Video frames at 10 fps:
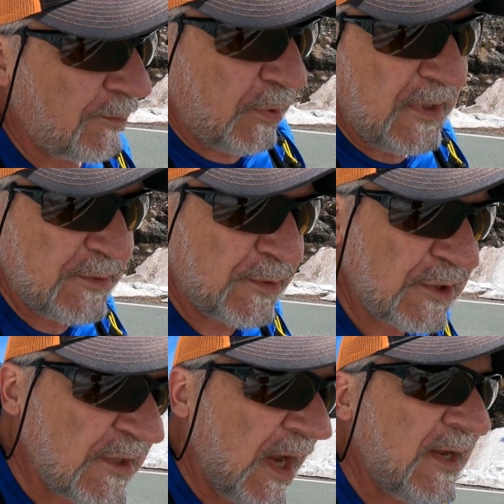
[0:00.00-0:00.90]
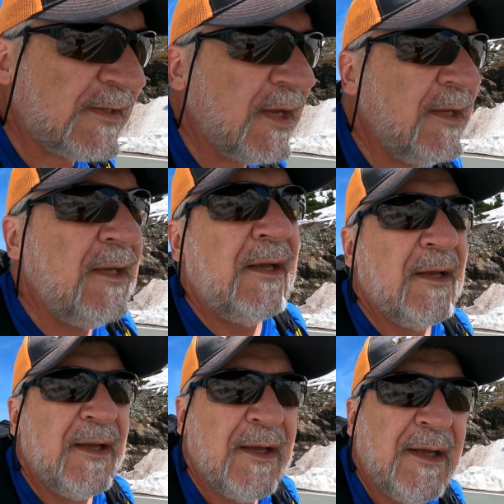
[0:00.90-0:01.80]
of a breeze, which is nice.
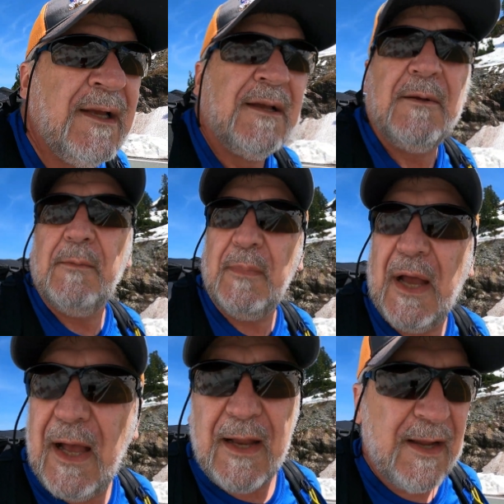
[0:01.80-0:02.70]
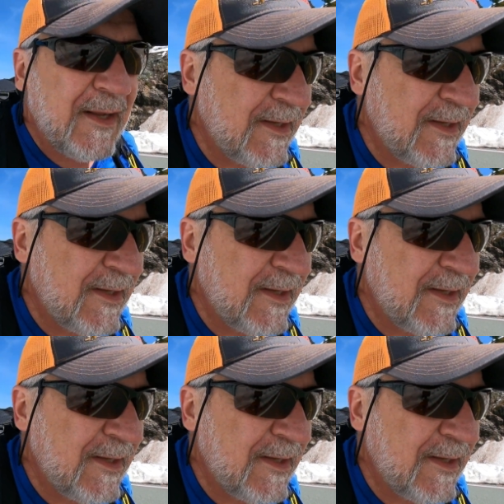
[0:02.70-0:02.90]
But